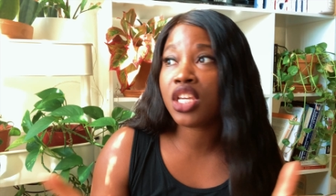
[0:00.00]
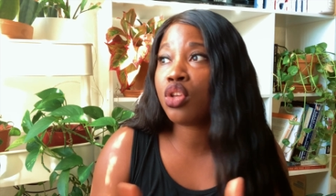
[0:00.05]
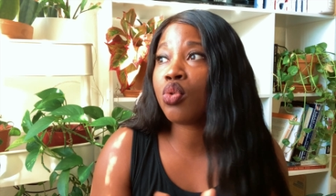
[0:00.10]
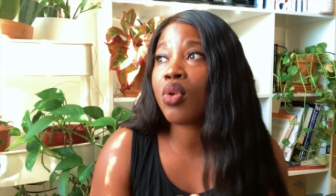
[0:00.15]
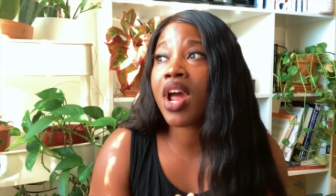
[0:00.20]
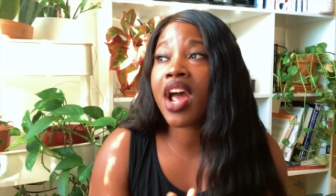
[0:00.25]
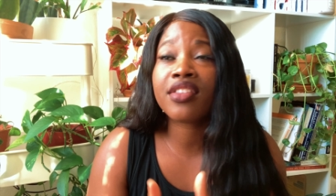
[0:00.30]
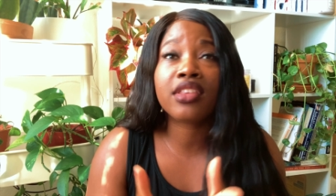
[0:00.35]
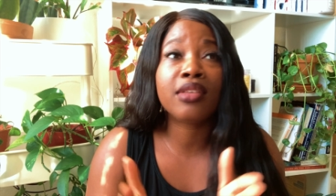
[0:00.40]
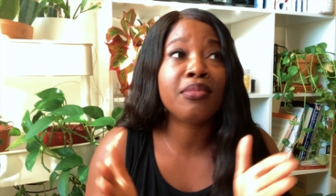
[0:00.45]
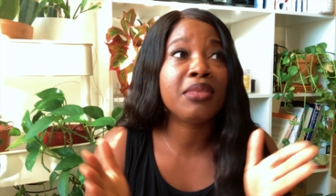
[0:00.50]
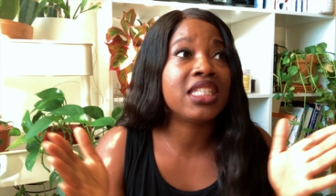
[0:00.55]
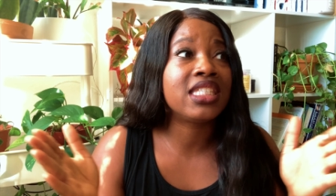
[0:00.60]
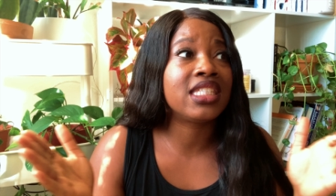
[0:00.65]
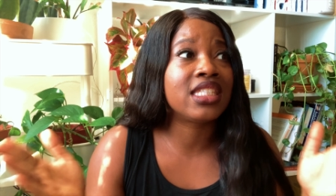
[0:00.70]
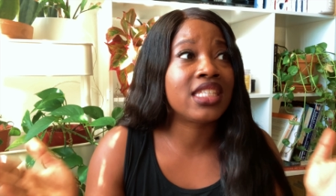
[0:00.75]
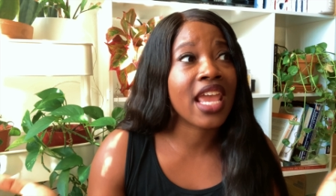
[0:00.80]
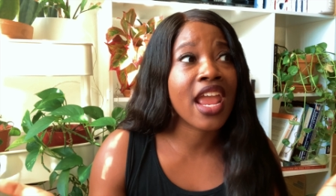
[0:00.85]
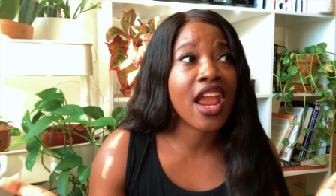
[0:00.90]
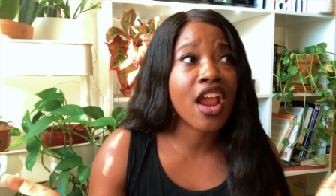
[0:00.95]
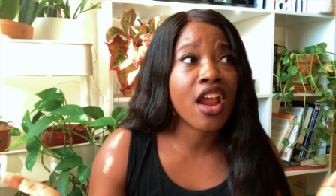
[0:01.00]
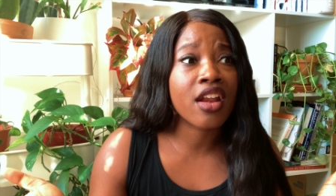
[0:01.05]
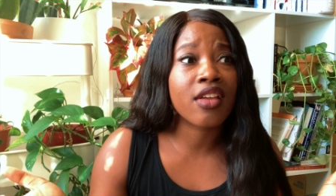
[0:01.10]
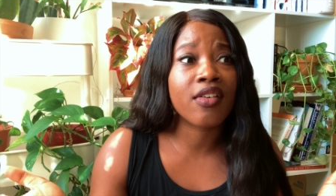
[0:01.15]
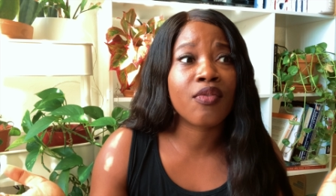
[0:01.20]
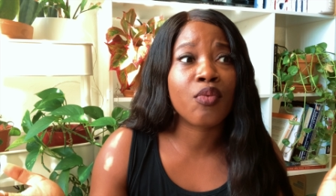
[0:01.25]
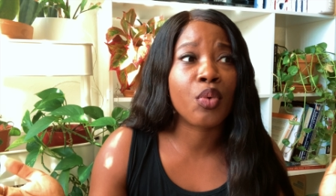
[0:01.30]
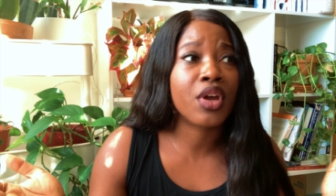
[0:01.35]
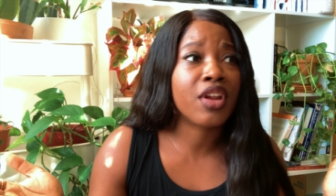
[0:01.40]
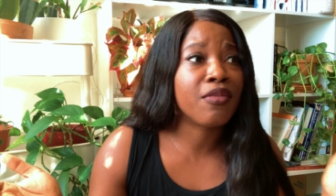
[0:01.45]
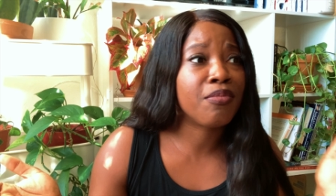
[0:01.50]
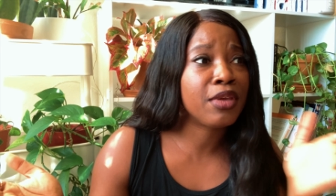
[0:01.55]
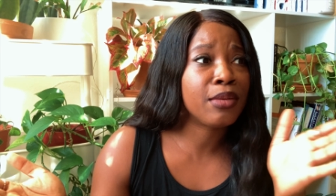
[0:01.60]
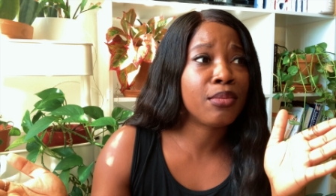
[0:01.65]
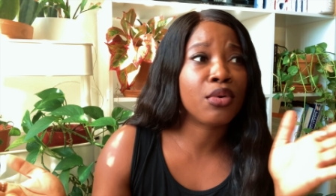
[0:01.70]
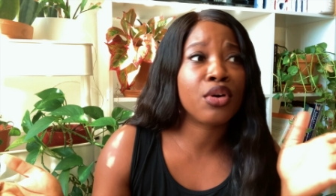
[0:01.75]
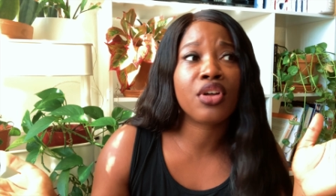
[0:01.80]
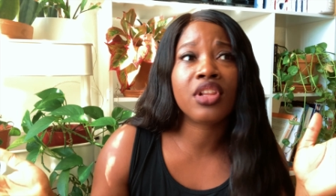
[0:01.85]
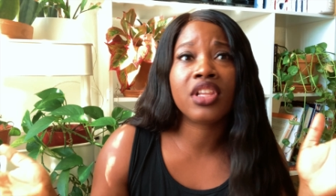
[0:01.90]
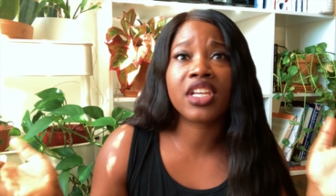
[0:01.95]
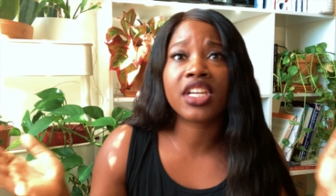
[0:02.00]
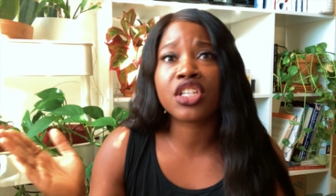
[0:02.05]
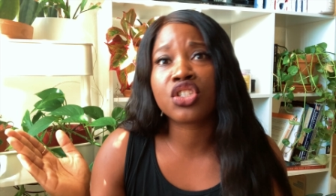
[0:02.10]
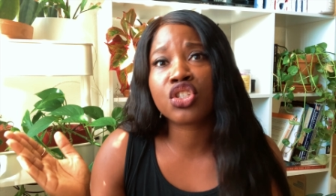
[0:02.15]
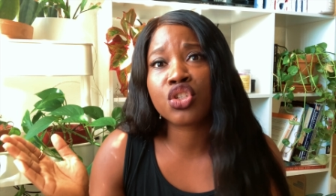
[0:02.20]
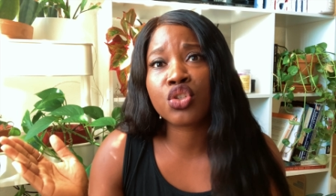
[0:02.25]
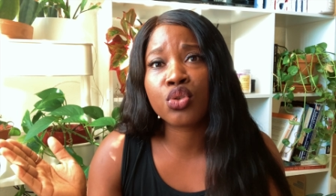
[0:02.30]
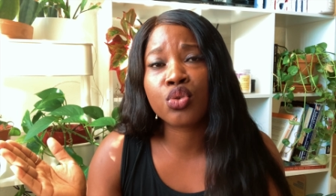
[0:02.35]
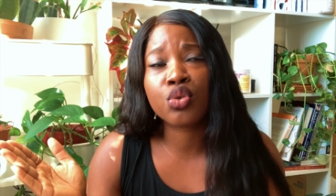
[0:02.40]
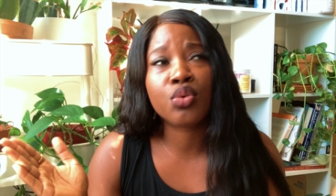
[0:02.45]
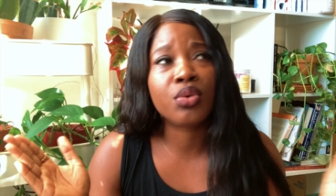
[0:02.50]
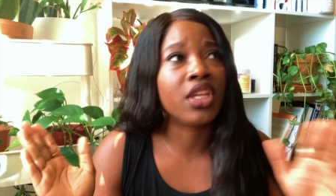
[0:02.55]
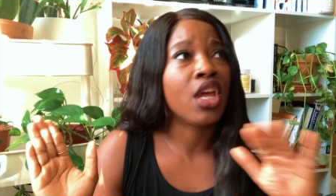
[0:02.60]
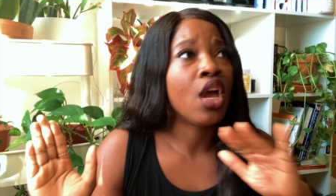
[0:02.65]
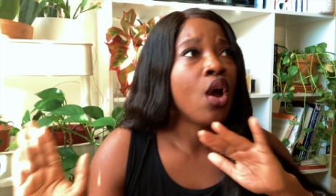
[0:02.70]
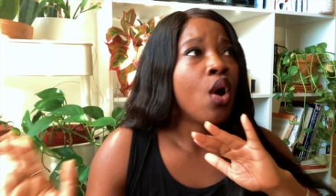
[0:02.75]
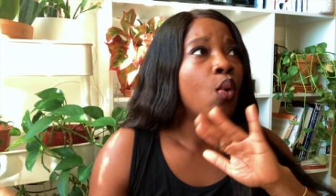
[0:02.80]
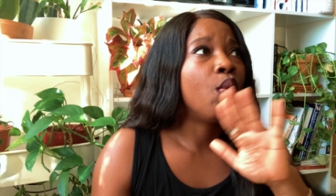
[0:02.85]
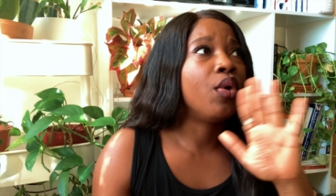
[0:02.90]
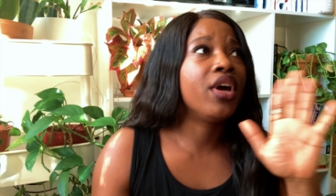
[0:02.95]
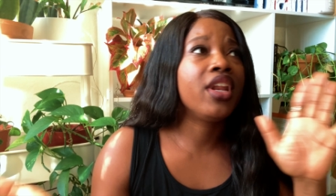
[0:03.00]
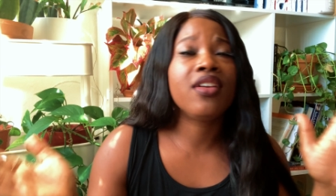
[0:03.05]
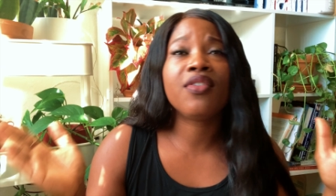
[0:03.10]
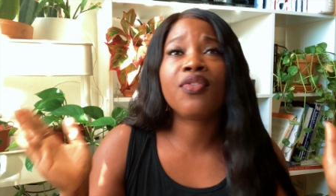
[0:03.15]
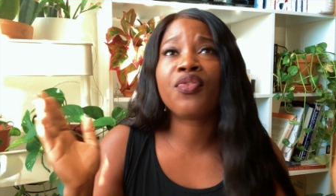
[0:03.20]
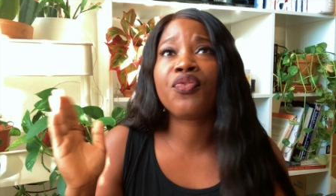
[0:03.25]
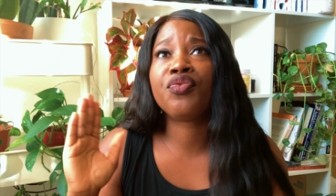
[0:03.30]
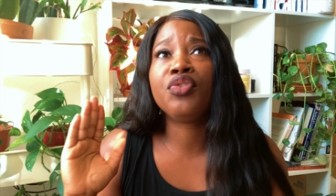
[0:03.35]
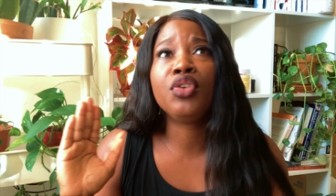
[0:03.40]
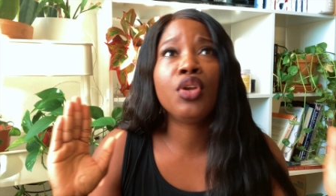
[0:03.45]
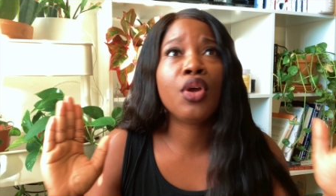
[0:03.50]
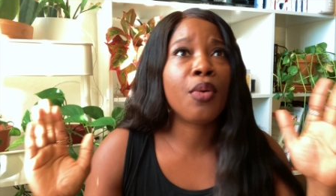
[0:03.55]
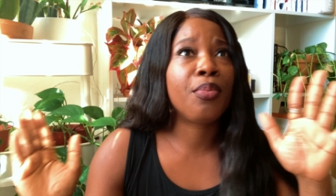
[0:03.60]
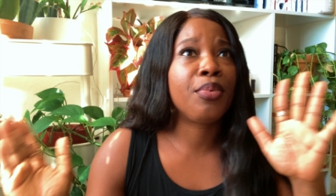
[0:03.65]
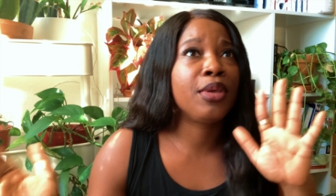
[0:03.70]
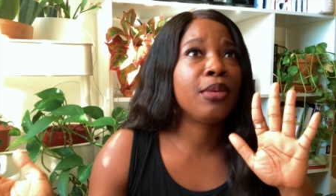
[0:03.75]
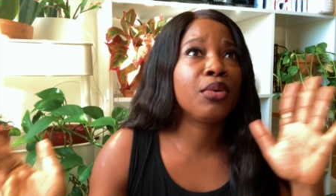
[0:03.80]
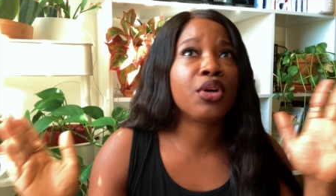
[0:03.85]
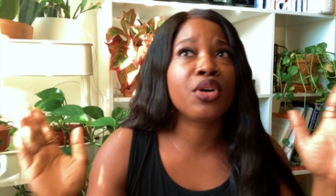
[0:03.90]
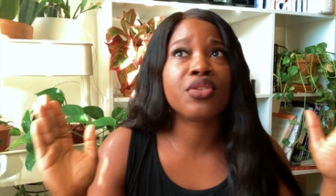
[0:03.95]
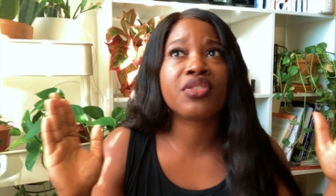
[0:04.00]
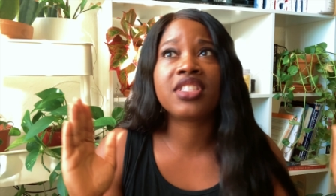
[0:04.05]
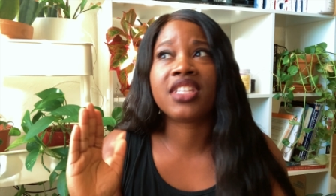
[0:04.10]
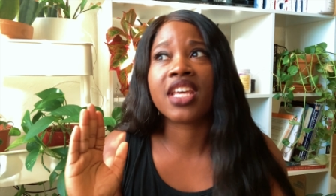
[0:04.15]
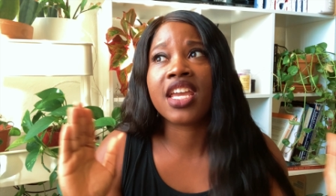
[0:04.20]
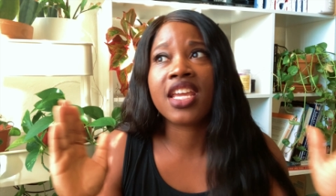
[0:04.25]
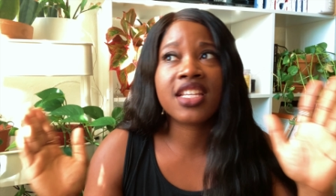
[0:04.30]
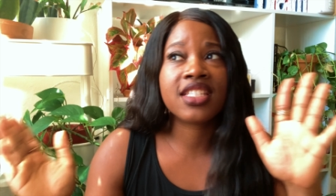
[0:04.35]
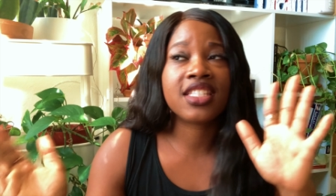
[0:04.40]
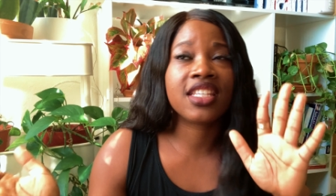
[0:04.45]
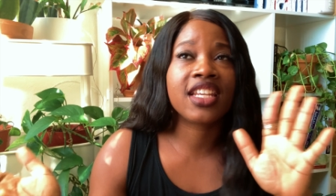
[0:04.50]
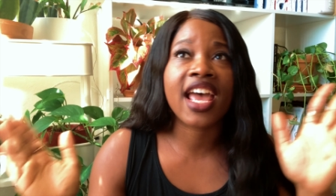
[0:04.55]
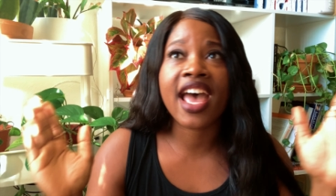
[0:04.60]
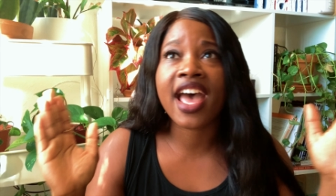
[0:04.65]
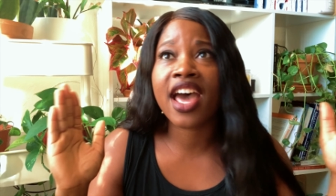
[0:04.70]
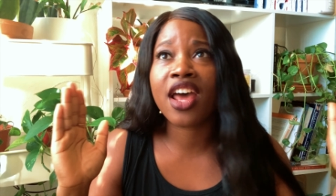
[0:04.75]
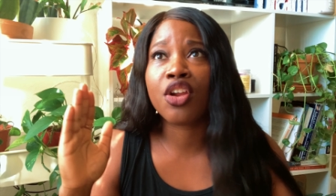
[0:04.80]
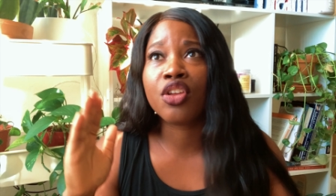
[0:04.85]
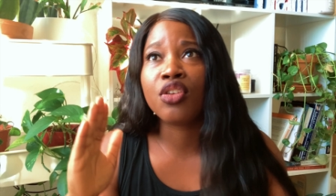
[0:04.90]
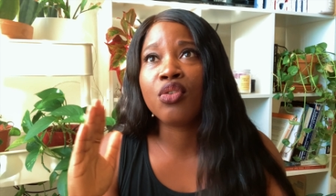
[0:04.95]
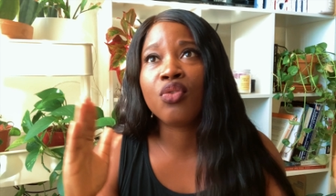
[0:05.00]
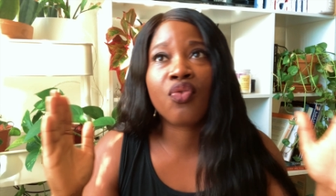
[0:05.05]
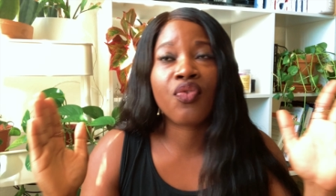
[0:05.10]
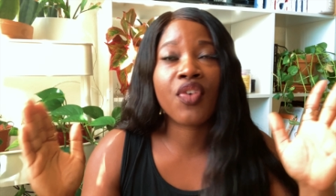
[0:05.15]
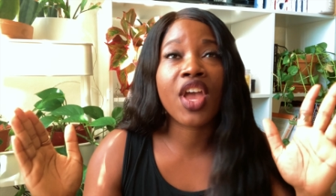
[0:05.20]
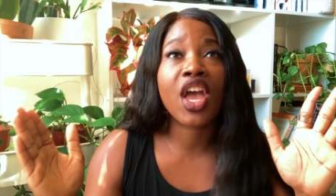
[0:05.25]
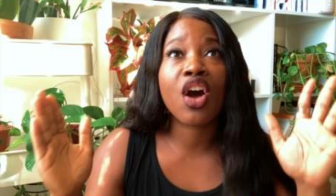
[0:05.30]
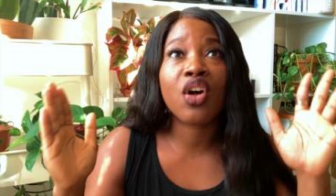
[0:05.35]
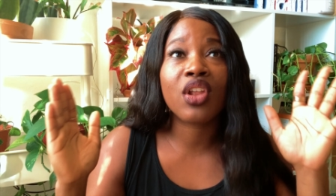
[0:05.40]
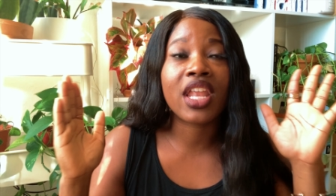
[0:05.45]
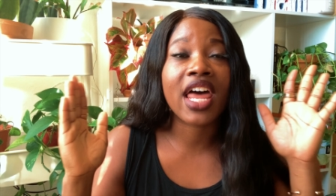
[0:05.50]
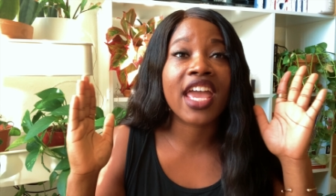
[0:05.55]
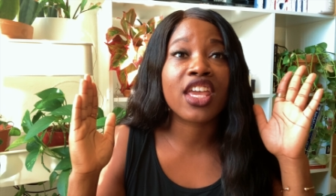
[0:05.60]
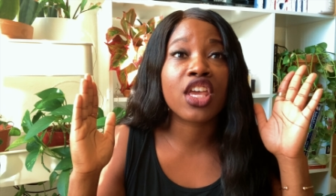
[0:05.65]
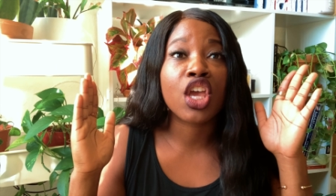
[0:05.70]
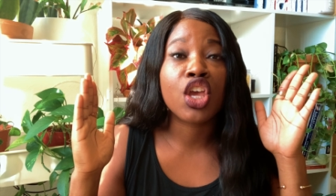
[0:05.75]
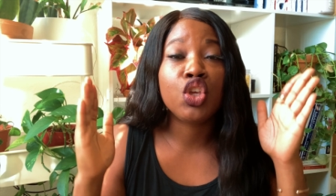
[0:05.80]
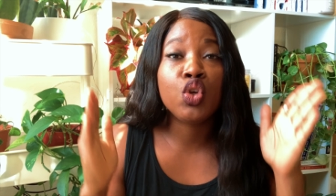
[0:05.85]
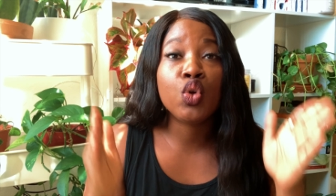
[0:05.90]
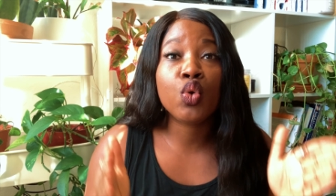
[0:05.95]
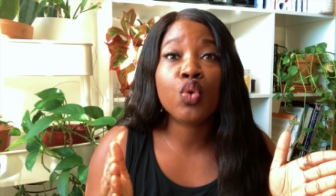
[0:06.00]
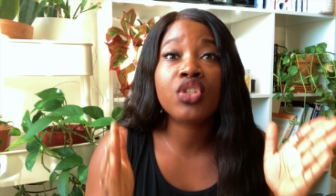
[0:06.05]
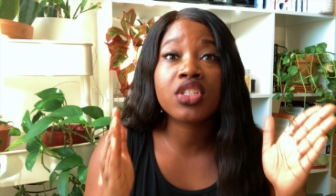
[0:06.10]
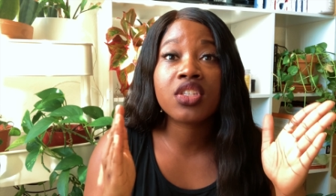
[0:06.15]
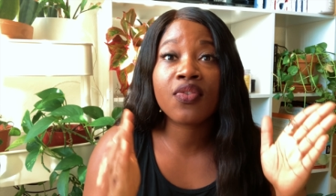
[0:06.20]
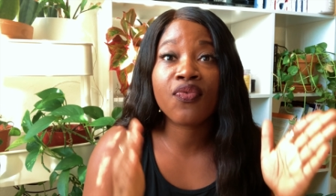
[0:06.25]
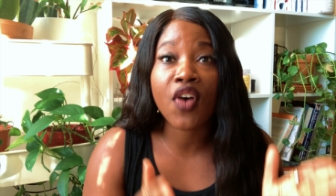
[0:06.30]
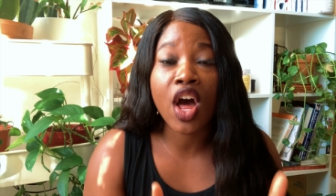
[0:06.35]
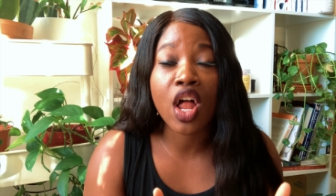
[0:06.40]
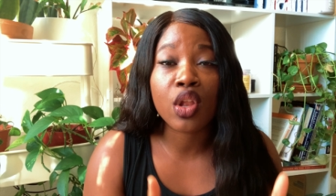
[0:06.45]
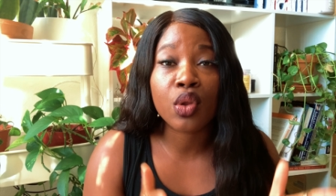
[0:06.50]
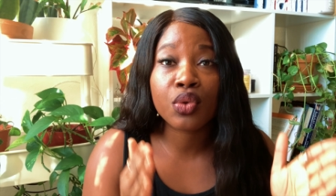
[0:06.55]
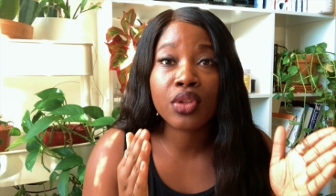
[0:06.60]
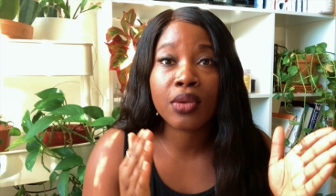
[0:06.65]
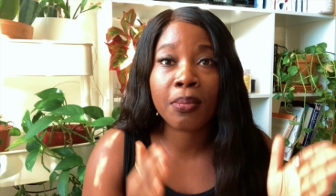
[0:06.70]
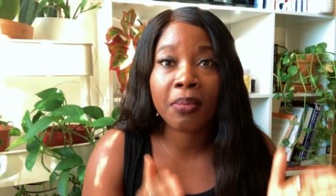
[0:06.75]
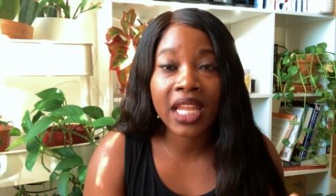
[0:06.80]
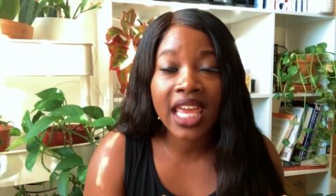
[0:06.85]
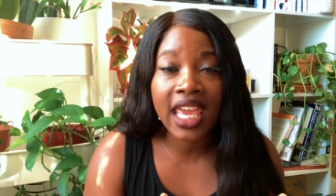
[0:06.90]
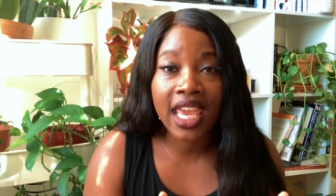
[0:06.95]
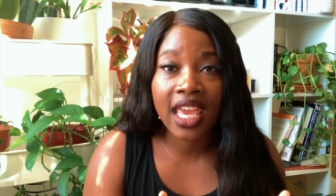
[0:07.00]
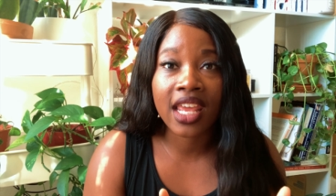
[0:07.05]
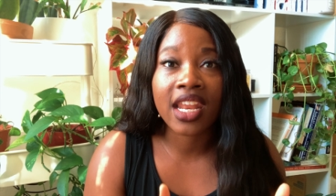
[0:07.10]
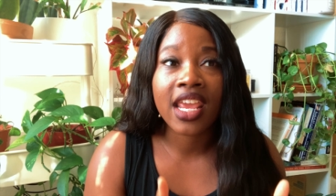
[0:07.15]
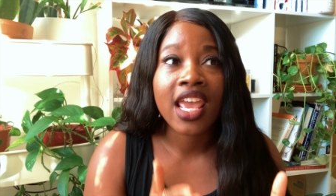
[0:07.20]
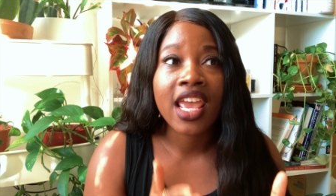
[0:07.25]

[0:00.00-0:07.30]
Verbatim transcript: You don't have to be scared if what if people going to look at you and what if, you know, people going to say this or that or you fail. Like, you just follow the plan.